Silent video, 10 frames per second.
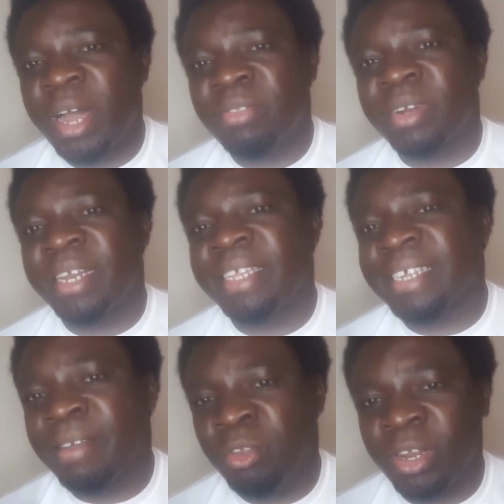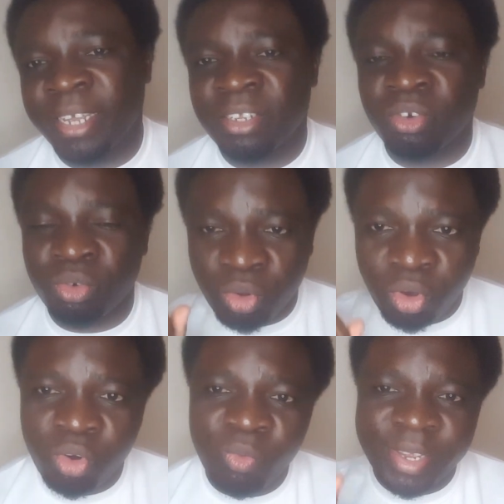once we release a video like this one, you'll
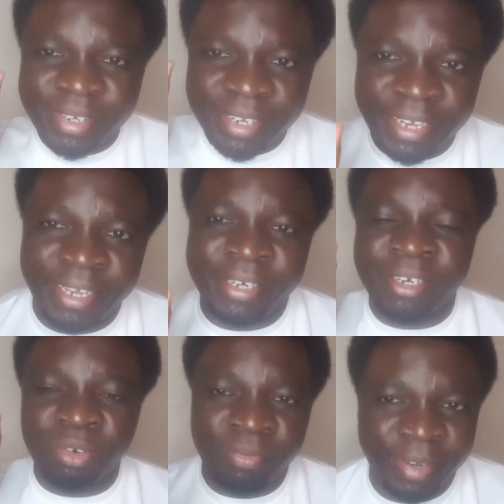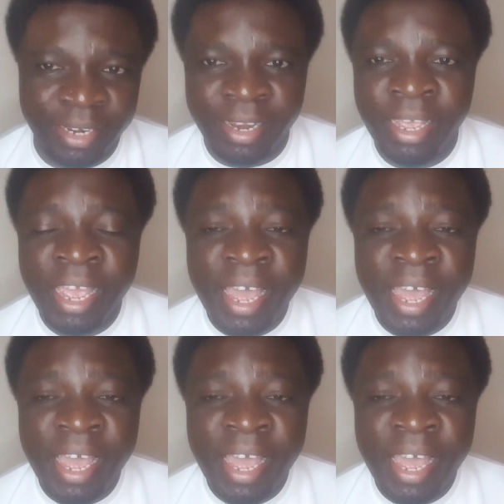always get notified.